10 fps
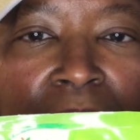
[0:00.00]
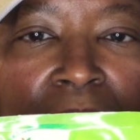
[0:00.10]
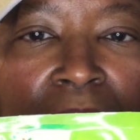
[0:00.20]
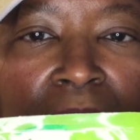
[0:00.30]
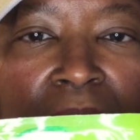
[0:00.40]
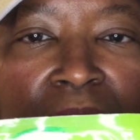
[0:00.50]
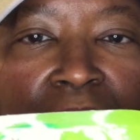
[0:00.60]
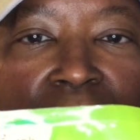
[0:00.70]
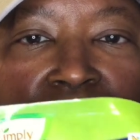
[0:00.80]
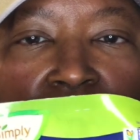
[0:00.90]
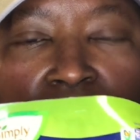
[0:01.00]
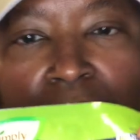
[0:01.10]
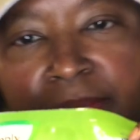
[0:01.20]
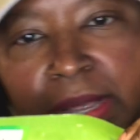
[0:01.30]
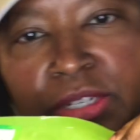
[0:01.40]
And these
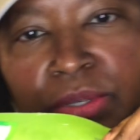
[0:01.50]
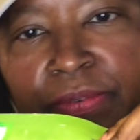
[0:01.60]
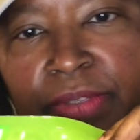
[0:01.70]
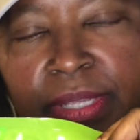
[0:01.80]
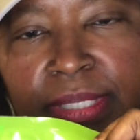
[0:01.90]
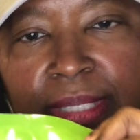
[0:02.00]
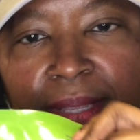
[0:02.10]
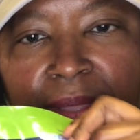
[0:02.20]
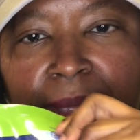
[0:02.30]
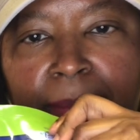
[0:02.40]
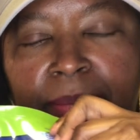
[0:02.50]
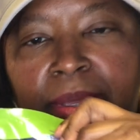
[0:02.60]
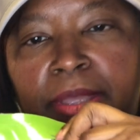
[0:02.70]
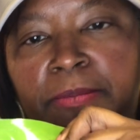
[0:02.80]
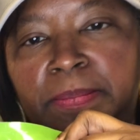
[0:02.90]
are, I'm not sure if you can see that,
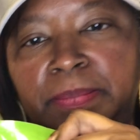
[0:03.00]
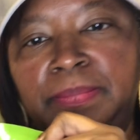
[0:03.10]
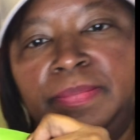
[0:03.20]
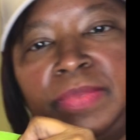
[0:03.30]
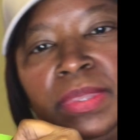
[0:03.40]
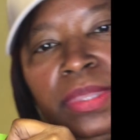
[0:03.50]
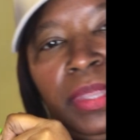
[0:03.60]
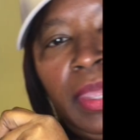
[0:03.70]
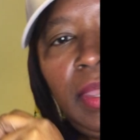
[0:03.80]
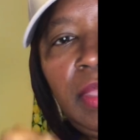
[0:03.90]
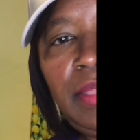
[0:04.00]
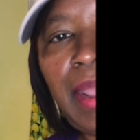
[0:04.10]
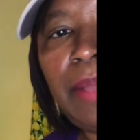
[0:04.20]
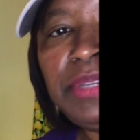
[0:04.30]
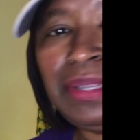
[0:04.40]
but they're
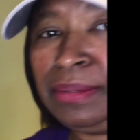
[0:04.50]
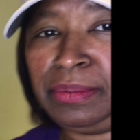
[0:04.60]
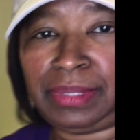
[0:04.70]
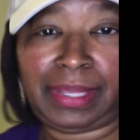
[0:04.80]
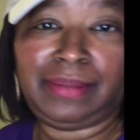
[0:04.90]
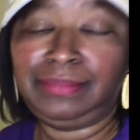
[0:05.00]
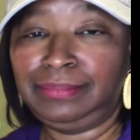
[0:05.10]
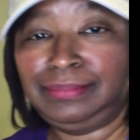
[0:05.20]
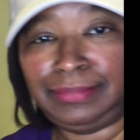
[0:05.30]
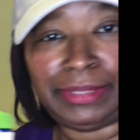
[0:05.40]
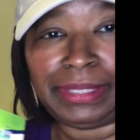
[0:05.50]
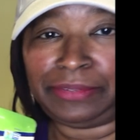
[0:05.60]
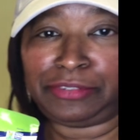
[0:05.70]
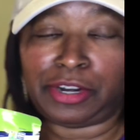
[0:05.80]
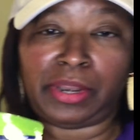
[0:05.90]
absolutely good
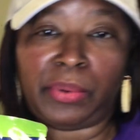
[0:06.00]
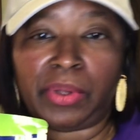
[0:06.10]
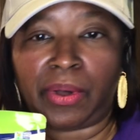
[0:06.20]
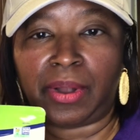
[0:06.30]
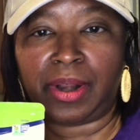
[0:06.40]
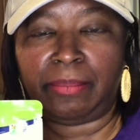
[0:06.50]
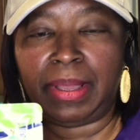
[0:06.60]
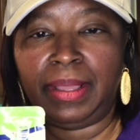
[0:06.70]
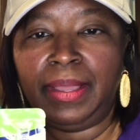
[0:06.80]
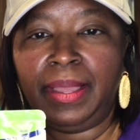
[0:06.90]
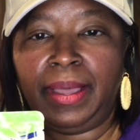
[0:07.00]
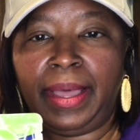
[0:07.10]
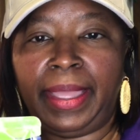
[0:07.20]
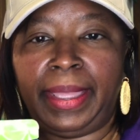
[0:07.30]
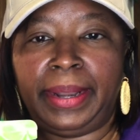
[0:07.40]
for low carb.
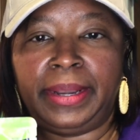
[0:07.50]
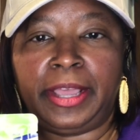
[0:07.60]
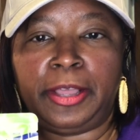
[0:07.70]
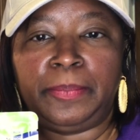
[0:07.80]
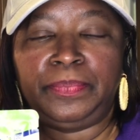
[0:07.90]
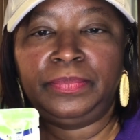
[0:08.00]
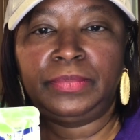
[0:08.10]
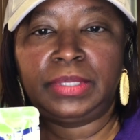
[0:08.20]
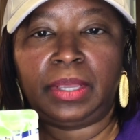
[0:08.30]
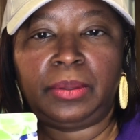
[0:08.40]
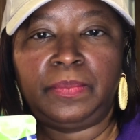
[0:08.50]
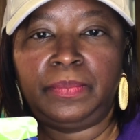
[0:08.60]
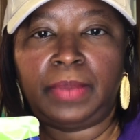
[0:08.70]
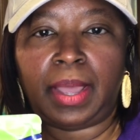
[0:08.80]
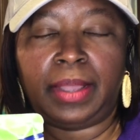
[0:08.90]
And so
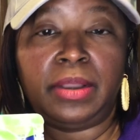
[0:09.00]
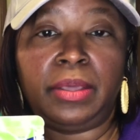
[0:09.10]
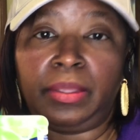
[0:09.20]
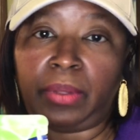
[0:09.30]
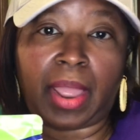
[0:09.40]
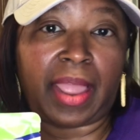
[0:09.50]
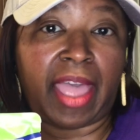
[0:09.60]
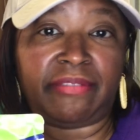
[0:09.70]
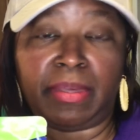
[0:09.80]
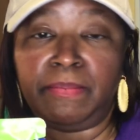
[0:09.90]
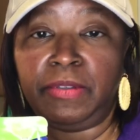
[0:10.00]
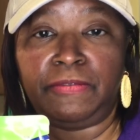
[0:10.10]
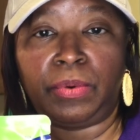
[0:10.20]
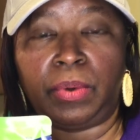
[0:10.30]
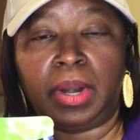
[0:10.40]
I know that I have them
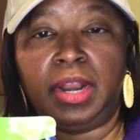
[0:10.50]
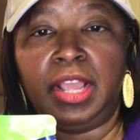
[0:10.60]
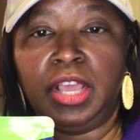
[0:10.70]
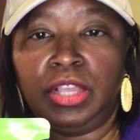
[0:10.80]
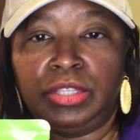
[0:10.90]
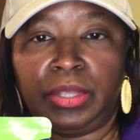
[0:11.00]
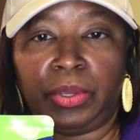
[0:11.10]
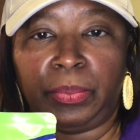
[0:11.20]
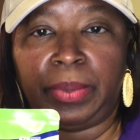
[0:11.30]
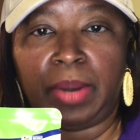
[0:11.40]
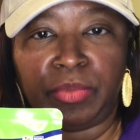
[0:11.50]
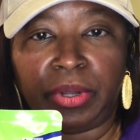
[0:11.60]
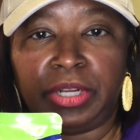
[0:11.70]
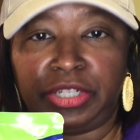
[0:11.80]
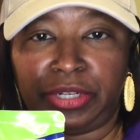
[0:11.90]
before, but I'm going
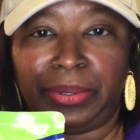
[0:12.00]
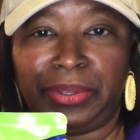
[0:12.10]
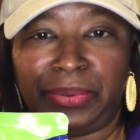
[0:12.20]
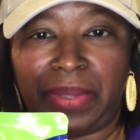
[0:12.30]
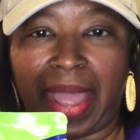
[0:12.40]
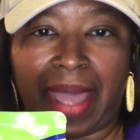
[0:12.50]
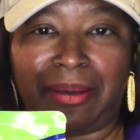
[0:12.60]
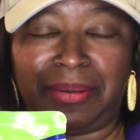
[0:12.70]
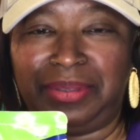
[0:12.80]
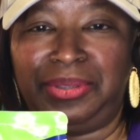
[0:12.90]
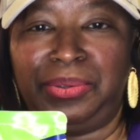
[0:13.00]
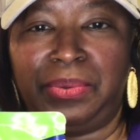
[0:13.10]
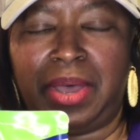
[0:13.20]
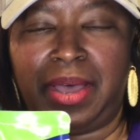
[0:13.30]
to show you how to